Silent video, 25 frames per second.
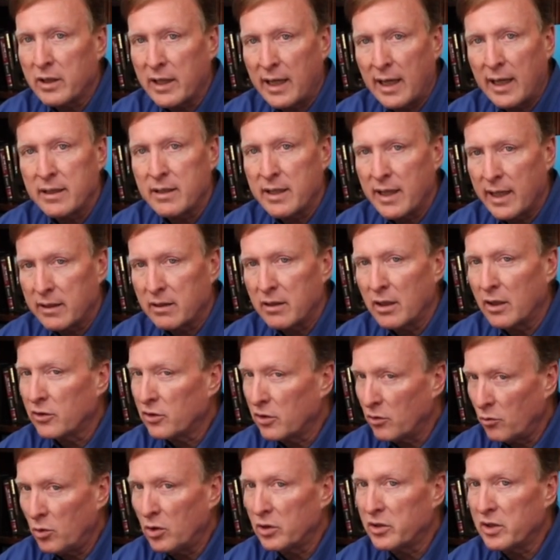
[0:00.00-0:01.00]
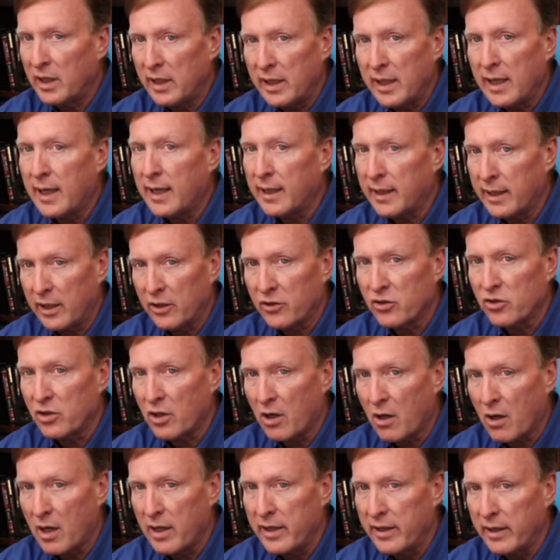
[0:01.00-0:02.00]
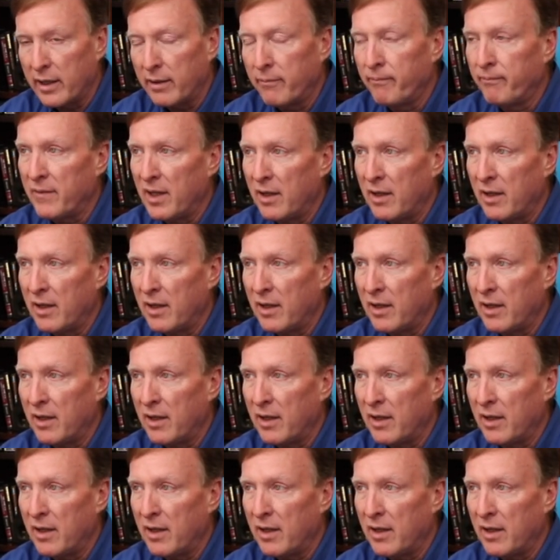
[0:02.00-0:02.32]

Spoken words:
contact us, and we'll tell you how to get started in it.